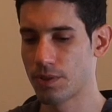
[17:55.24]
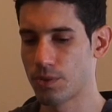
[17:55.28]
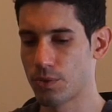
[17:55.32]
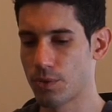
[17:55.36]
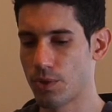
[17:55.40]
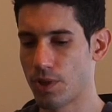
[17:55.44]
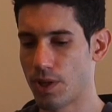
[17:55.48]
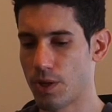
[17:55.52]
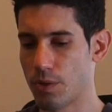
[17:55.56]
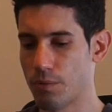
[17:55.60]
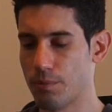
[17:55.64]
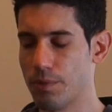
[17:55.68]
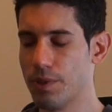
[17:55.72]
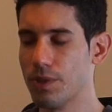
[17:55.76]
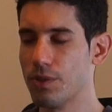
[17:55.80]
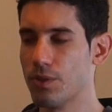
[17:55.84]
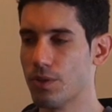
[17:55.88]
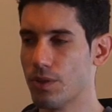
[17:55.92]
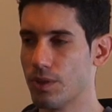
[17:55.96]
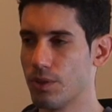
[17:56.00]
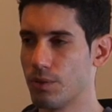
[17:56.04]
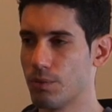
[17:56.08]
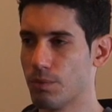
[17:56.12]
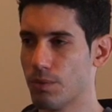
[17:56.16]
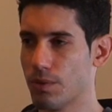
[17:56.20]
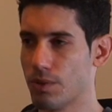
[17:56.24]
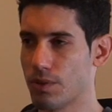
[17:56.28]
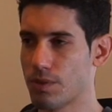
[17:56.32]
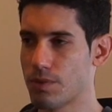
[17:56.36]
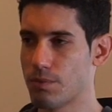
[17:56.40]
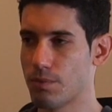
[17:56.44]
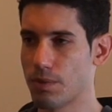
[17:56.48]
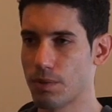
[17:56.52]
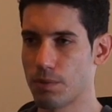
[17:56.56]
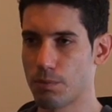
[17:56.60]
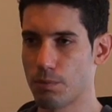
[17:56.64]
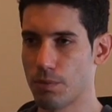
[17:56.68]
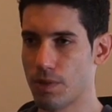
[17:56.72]
to how BitTorrent works,
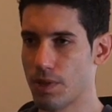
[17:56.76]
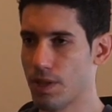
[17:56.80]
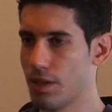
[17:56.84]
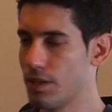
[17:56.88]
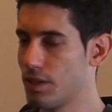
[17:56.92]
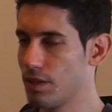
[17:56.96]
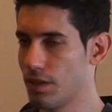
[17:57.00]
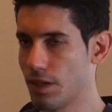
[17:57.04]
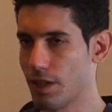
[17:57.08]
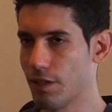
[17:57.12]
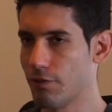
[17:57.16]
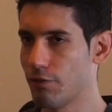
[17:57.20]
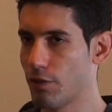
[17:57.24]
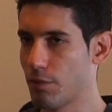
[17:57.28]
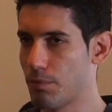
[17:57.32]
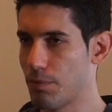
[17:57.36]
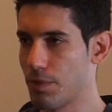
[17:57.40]
but with every